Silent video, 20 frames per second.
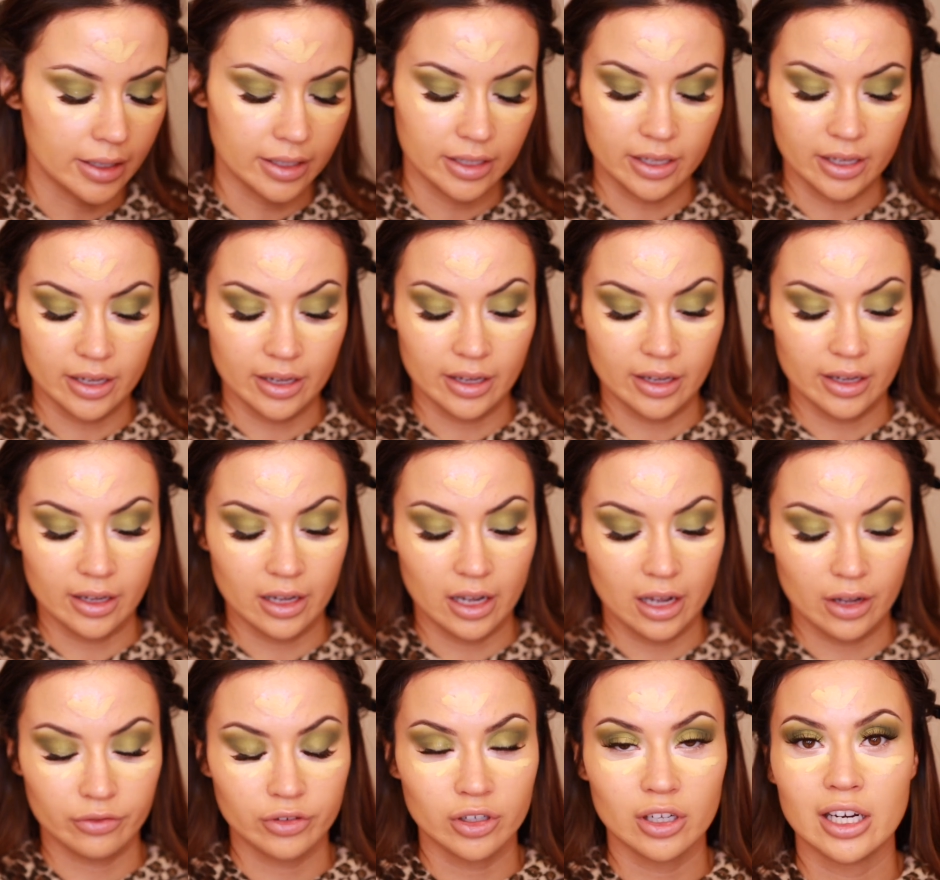Yeah,
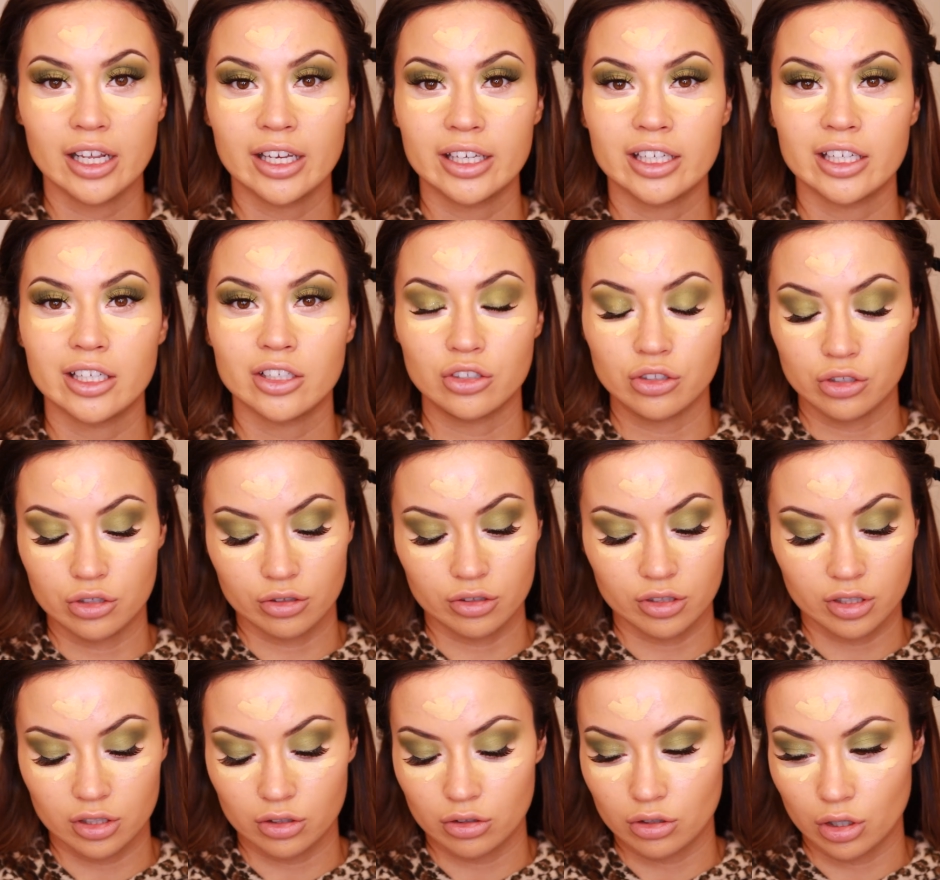I feel like it
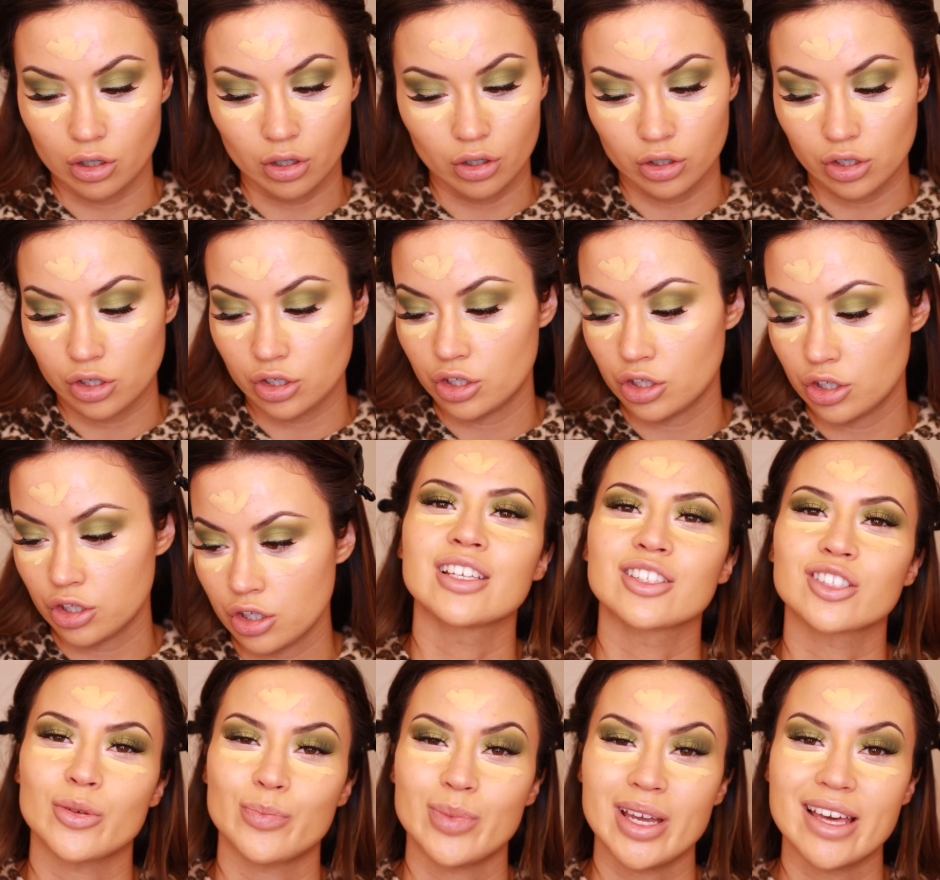does a touch.
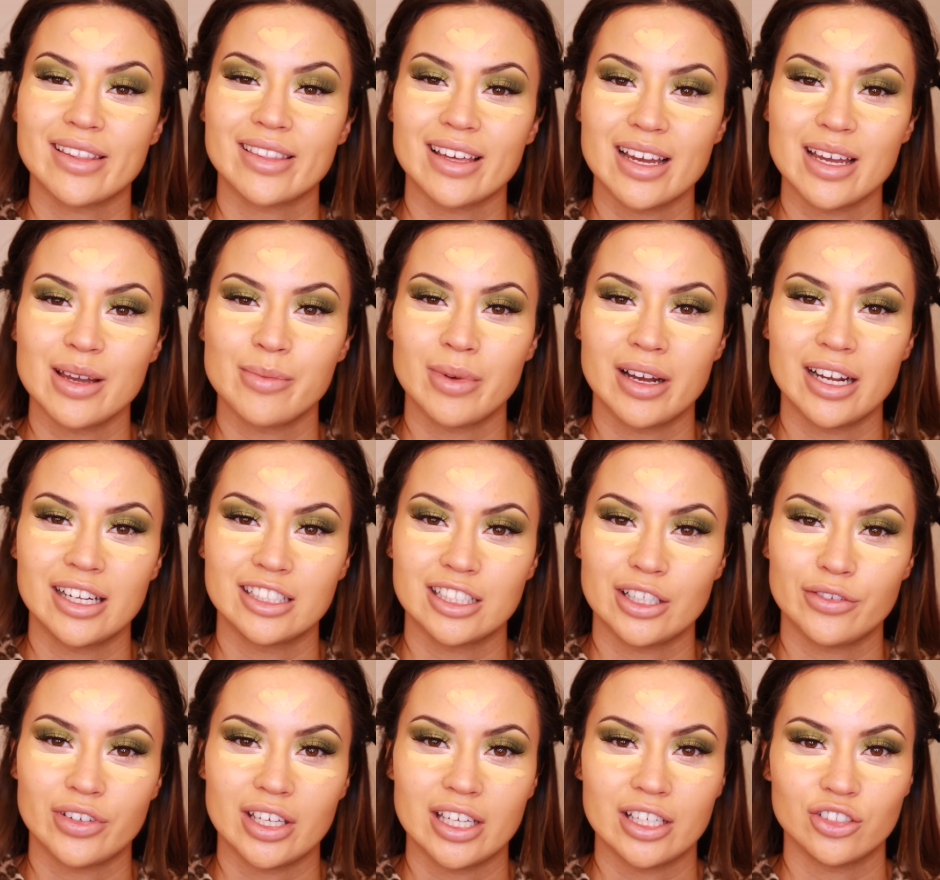So bear that in mind
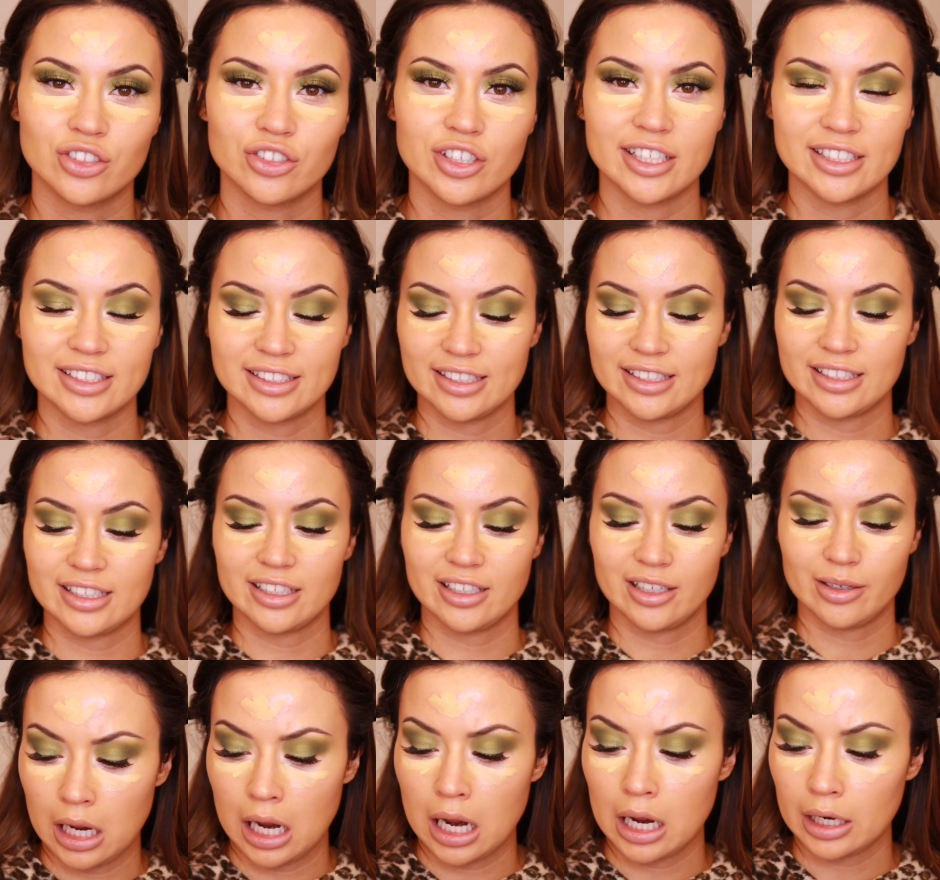if you're interested in
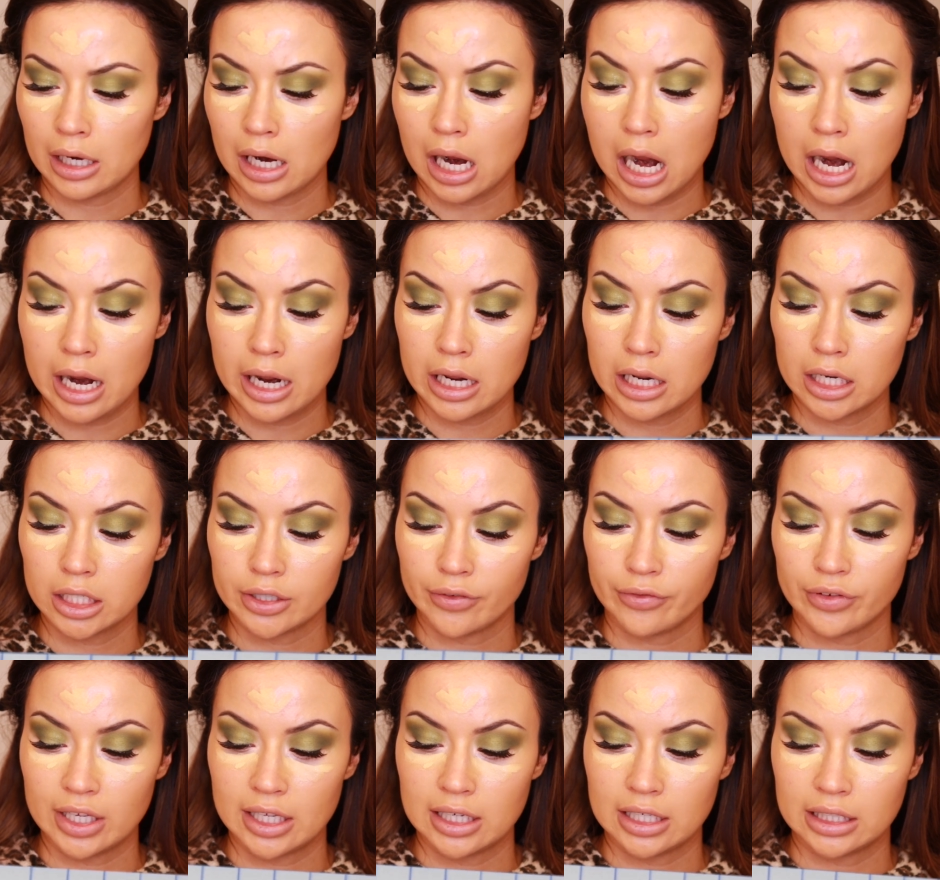it. I had a
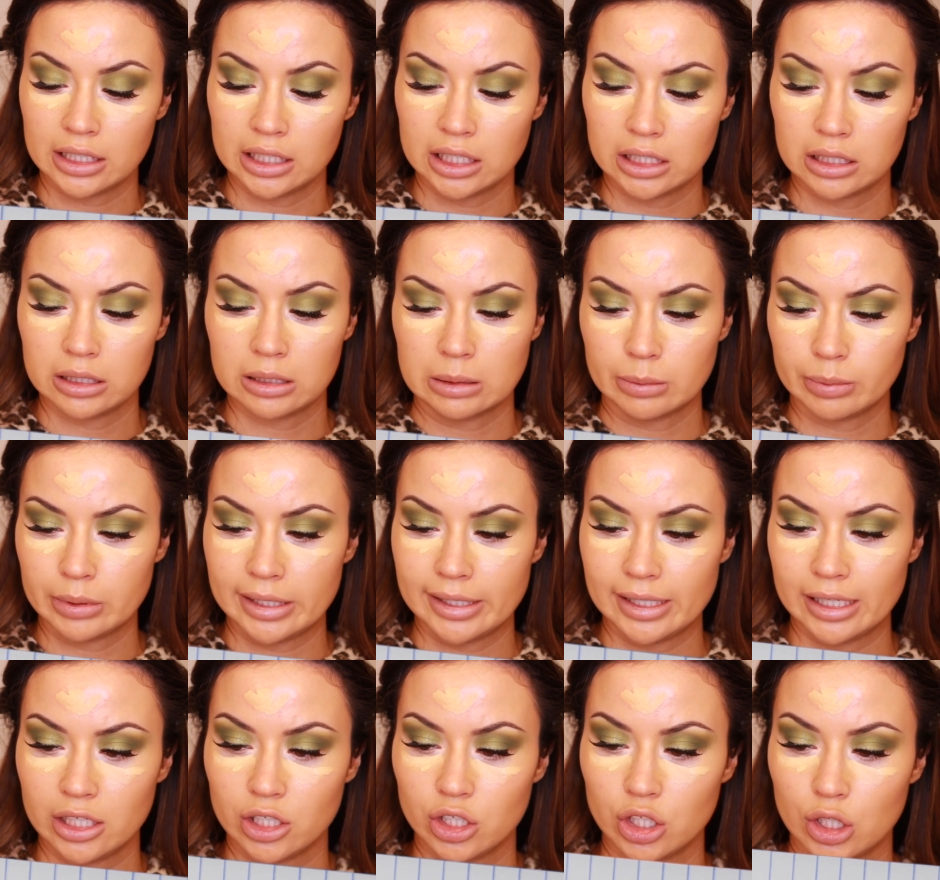feeling this would
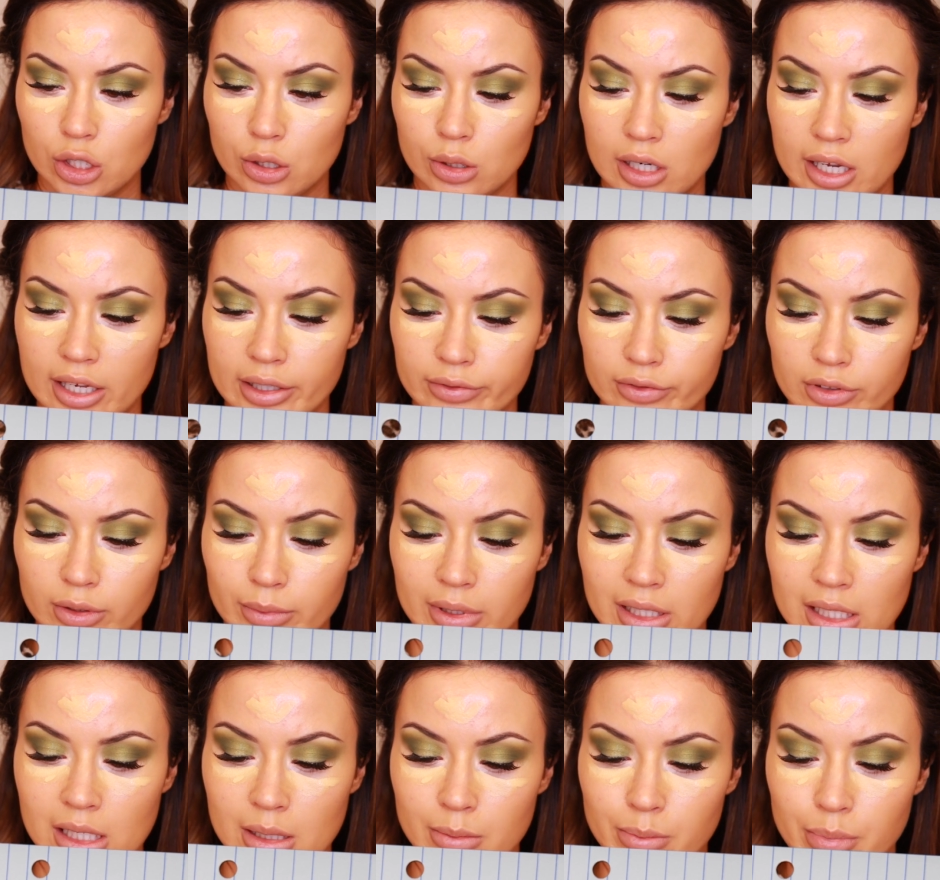be too light for
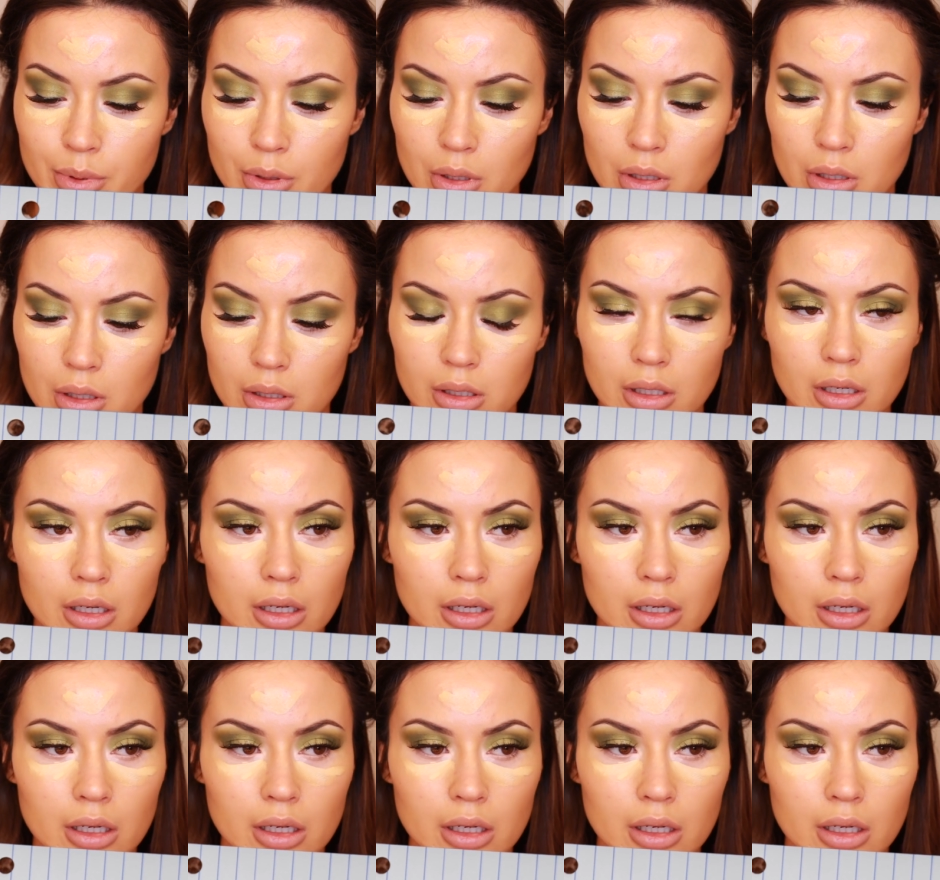me, but